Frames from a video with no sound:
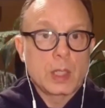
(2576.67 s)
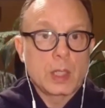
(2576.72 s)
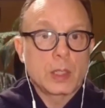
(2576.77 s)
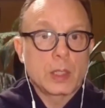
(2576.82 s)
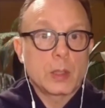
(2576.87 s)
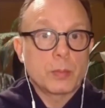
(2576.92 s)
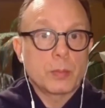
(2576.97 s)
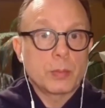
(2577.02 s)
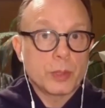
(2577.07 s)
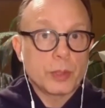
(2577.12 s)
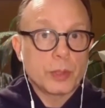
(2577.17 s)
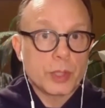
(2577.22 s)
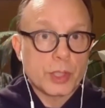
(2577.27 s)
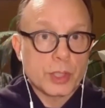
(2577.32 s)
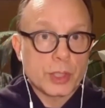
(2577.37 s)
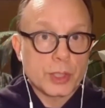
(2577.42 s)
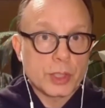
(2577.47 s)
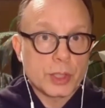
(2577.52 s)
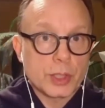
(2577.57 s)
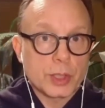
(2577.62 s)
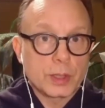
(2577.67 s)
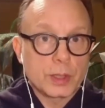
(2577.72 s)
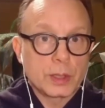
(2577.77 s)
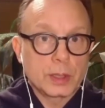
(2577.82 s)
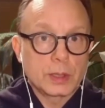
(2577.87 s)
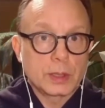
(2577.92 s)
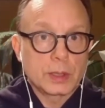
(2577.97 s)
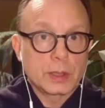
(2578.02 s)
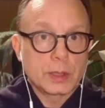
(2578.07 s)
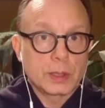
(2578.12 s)
The push,
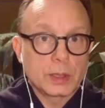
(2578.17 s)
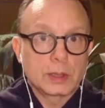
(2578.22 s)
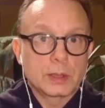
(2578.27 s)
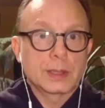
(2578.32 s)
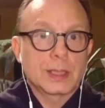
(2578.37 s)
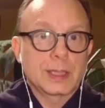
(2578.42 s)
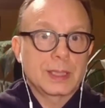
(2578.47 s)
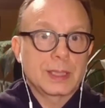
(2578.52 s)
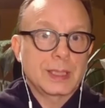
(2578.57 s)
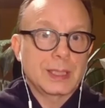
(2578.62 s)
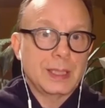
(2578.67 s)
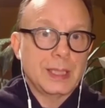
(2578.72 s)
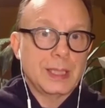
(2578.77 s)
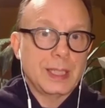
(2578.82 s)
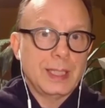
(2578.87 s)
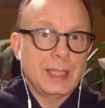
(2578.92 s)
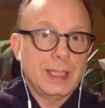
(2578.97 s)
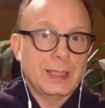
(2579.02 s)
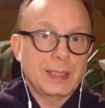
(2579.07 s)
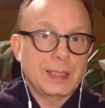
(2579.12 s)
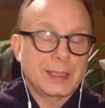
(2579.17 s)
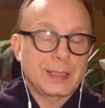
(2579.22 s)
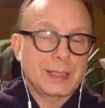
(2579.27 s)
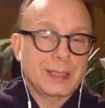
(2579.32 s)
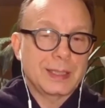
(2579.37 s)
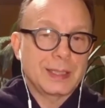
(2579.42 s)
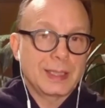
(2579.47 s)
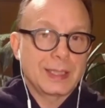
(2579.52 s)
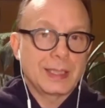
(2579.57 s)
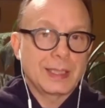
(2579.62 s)
the
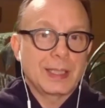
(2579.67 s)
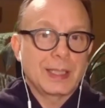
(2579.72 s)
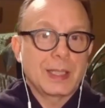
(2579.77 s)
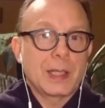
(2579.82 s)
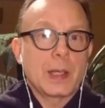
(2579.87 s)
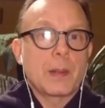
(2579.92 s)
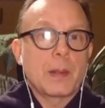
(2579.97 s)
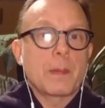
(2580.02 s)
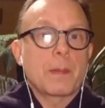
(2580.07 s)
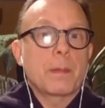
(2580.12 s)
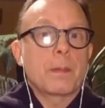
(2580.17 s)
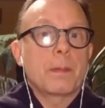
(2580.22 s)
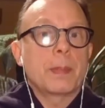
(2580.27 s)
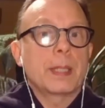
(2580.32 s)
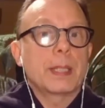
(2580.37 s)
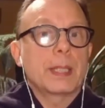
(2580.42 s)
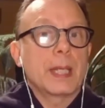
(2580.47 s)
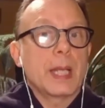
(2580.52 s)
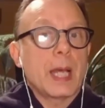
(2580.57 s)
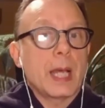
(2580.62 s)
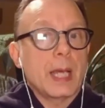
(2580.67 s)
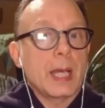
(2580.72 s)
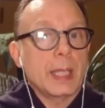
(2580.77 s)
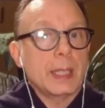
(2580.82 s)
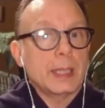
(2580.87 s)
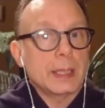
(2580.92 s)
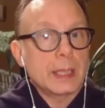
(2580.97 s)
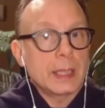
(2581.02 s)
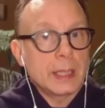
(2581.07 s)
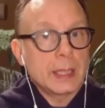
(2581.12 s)
delight, but
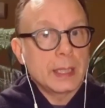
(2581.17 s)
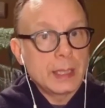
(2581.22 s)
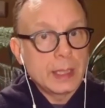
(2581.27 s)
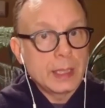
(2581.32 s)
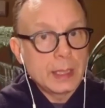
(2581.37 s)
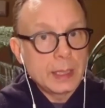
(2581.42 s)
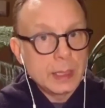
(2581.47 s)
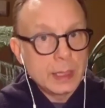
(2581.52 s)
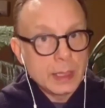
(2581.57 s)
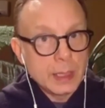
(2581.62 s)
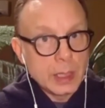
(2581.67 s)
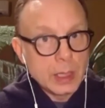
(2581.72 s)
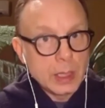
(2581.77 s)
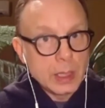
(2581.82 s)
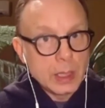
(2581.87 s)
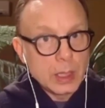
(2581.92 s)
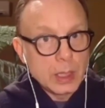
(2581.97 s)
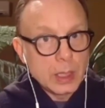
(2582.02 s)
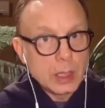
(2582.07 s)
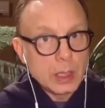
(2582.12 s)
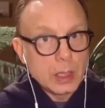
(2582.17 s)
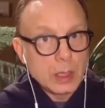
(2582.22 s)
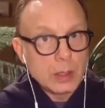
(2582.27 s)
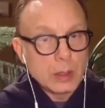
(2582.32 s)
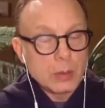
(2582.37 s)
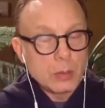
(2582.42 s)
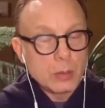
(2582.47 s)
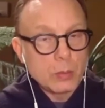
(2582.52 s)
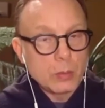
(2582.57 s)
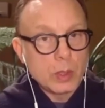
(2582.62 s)
not the
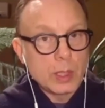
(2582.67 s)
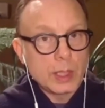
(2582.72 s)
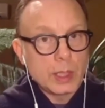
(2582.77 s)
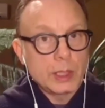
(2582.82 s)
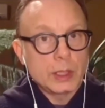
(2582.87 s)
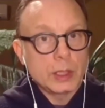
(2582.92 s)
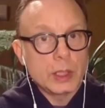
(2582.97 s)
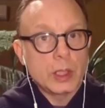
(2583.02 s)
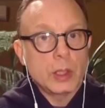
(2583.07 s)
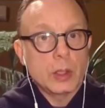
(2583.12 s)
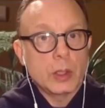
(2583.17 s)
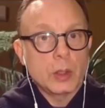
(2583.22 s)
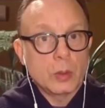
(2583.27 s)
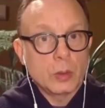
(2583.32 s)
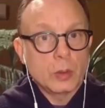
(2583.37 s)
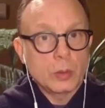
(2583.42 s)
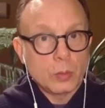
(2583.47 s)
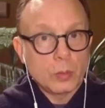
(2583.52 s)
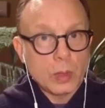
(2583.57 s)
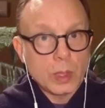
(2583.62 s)
wanting to own,